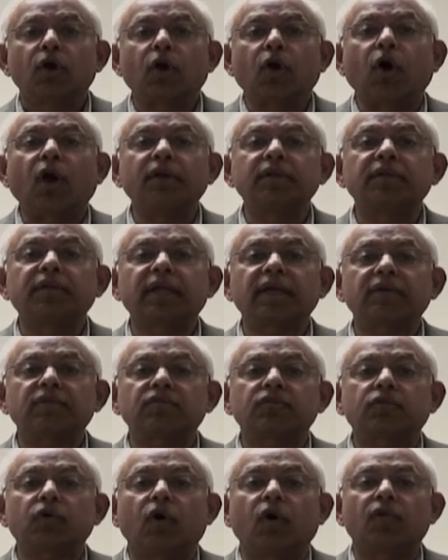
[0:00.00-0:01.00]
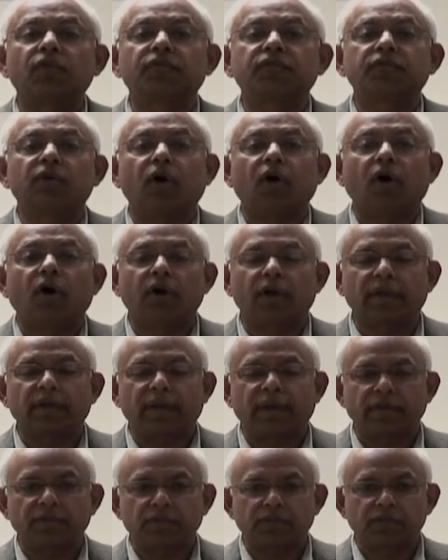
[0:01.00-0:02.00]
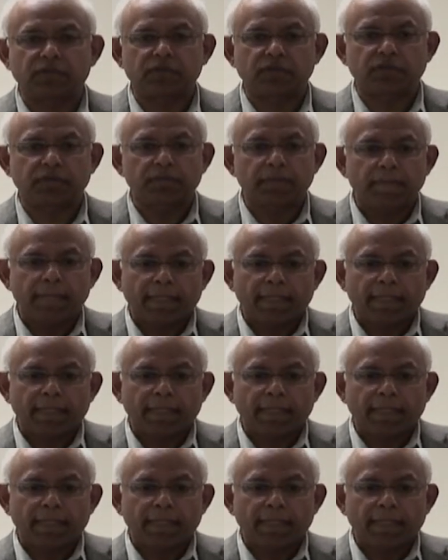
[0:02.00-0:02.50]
Context of the organization.